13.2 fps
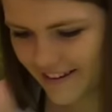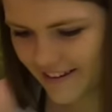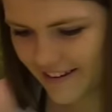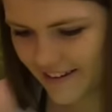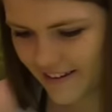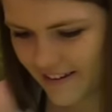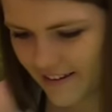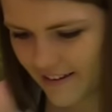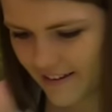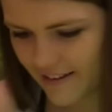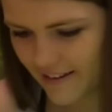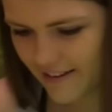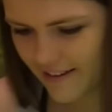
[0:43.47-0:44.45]

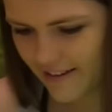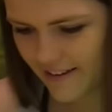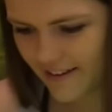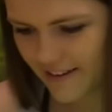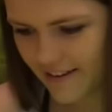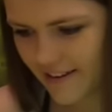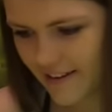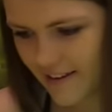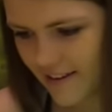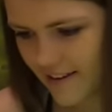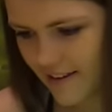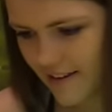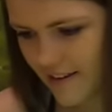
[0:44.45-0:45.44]

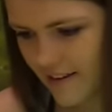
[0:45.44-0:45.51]
[no speech]